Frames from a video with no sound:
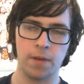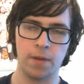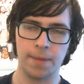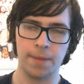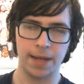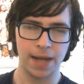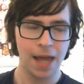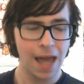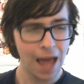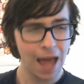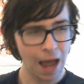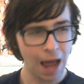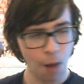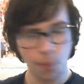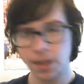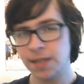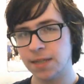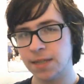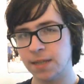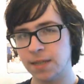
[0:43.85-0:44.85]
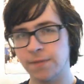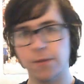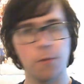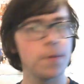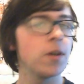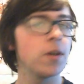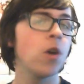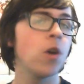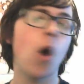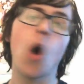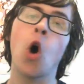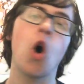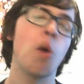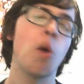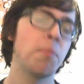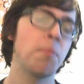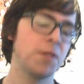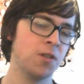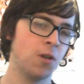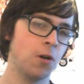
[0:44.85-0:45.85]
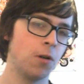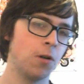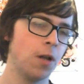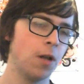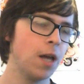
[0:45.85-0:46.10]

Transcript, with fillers: I mean, I went into the film with no hope at all.